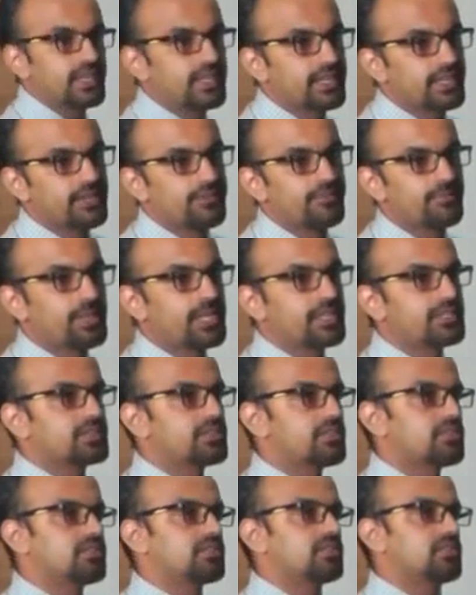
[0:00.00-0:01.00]
can have
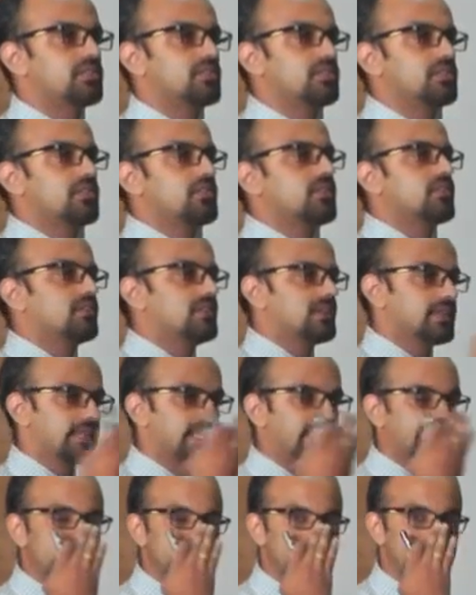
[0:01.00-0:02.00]
based on the
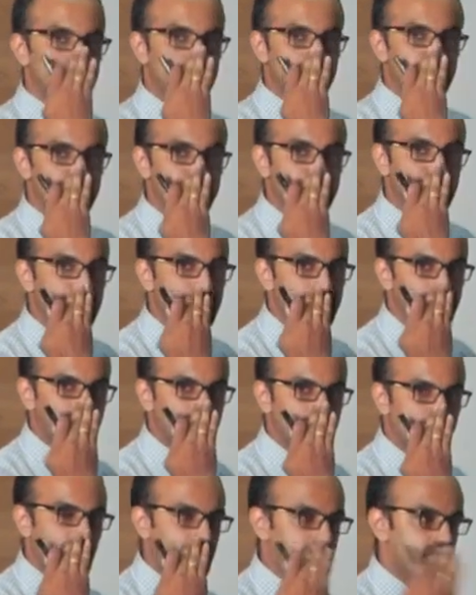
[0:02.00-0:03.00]
range it is
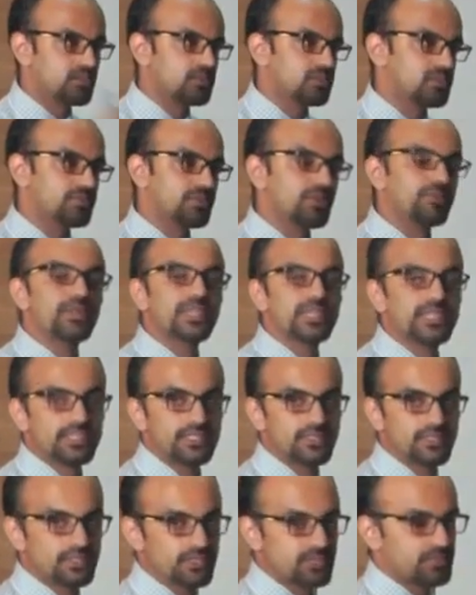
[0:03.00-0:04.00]
or the
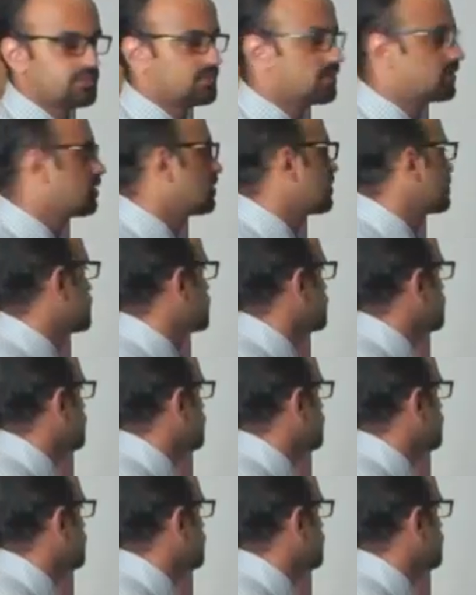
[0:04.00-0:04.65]
publications to which it is